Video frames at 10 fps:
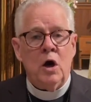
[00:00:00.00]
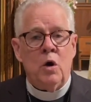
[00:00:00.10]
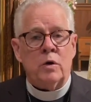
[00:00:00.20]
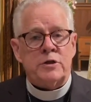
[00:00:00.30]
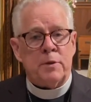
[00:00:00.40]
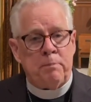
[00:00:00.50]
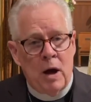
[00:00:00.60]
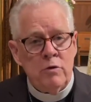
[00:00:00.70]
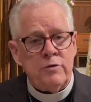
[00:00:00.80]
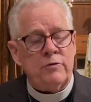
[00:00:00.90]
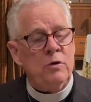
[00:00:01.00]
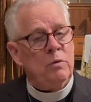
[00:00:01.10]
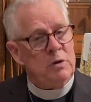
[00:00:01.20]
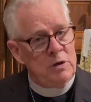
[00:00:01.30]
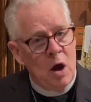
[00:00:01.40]
who are supposed to
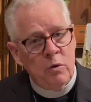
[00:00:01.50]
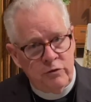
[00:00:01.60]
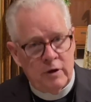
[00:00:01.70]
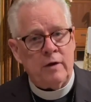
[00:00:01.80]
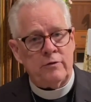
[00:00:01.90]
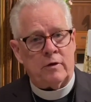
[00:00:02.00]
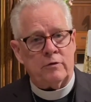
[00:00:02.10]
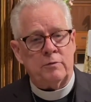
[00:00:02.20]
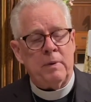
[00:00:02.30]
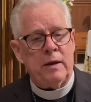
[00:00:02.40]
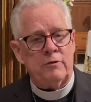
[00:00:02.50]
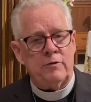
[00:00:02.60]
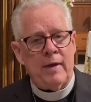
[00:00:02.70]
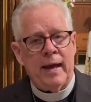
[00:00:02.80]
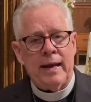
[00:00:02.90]
know justice, but
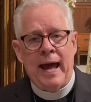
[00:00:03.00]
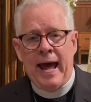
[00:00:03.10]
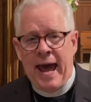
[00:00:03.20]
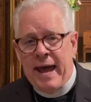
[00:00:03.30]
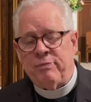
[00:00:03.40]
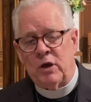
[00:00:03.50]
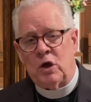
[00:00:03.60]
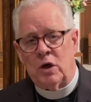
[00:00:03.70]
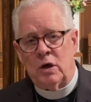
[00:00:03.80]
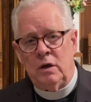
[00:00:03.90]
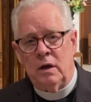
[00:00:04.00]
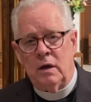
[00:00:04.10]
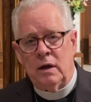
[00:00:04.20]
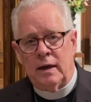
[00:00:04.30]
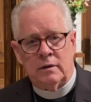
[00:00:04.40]
instead hate the good
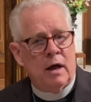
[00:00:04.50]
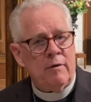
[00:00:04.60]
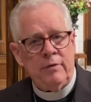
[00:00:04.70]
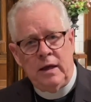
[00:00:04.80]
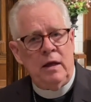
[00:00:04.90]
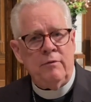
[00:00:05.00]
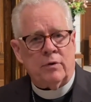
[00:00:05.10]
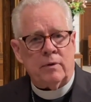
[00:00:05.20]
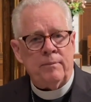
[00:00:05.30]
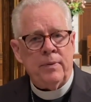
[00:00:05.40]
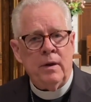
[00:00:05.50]
and love the evil,